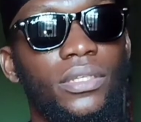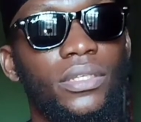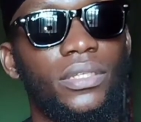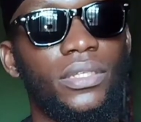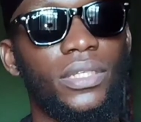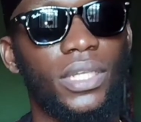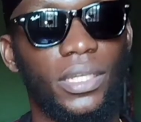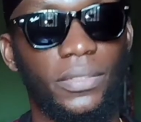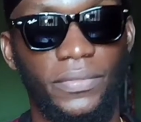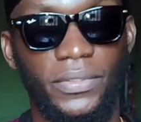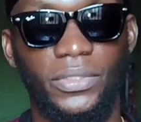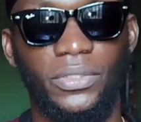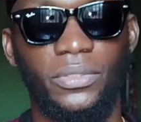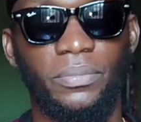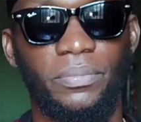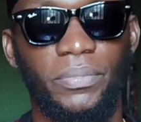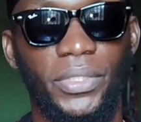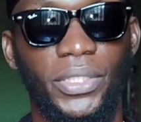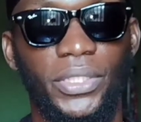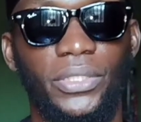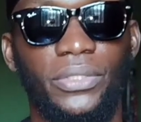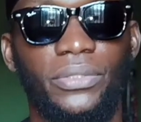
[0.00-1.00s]
Have an
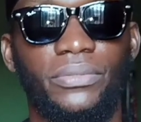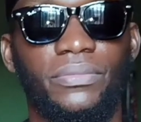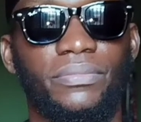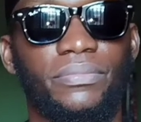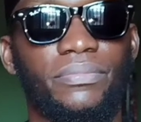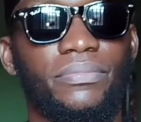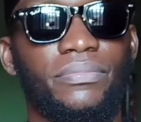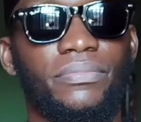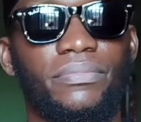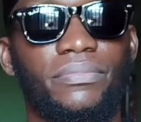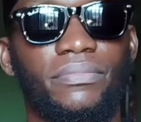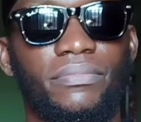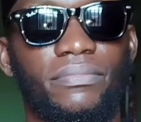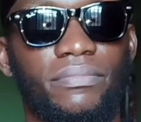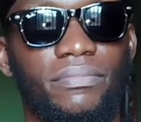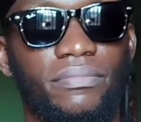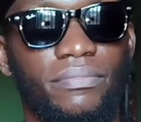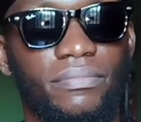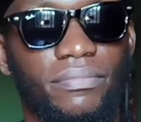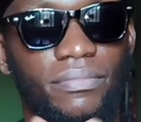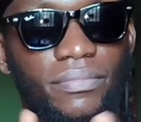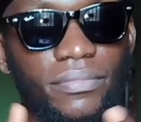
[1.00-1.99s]
opinion.
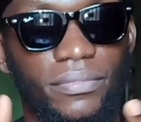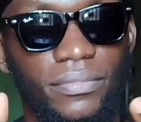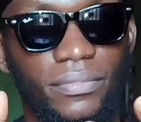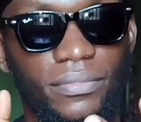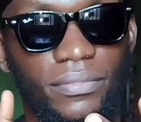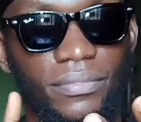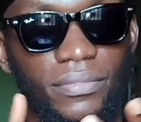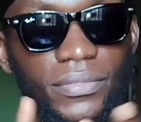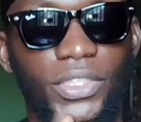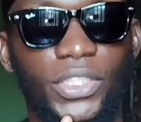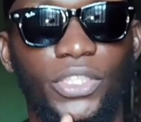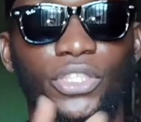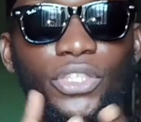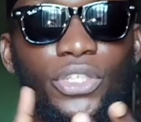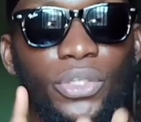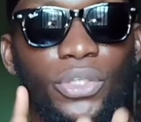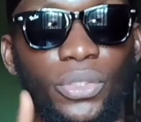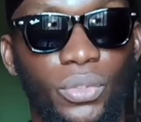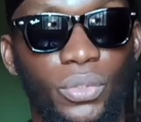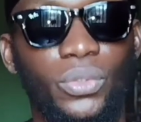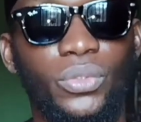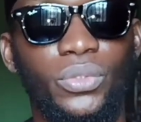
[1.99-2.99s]
Your
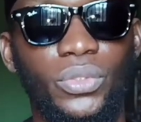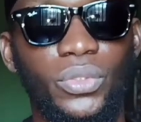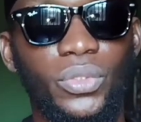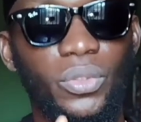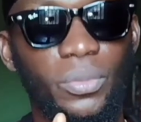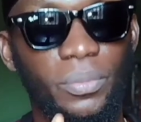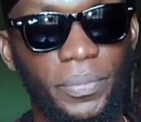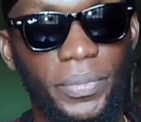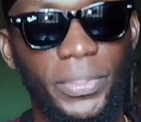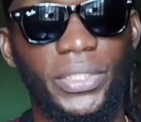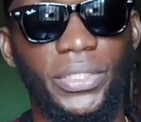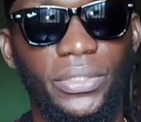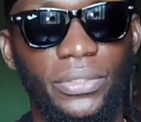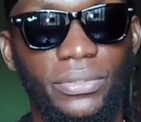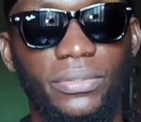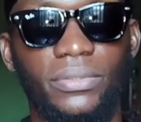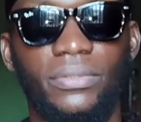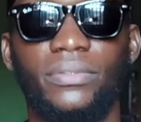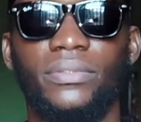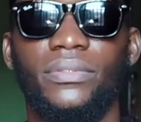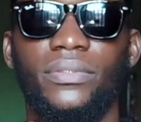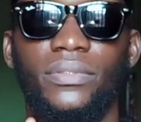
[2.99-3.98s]
own opinion.
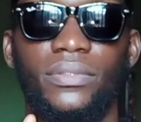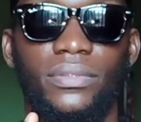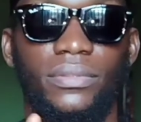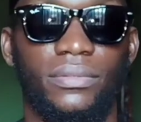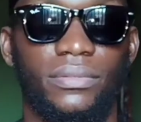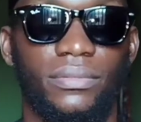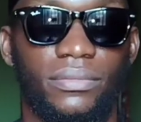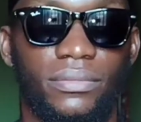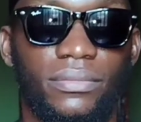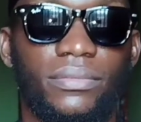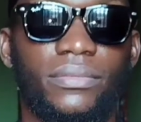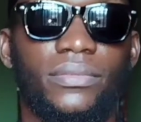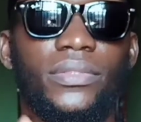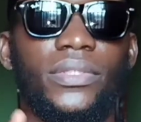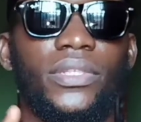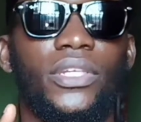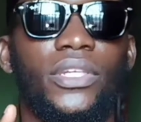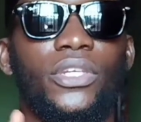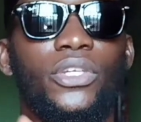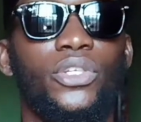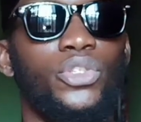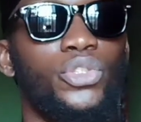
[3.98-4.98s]

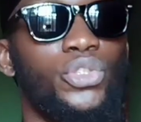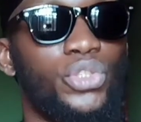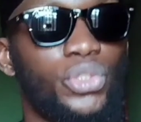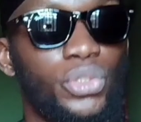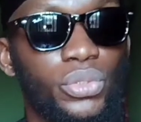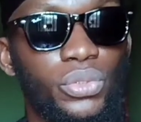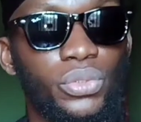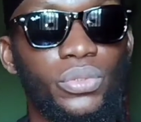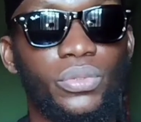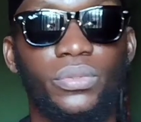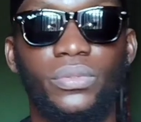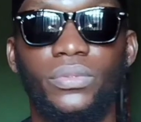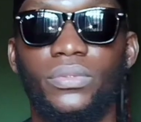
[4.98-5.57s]
2.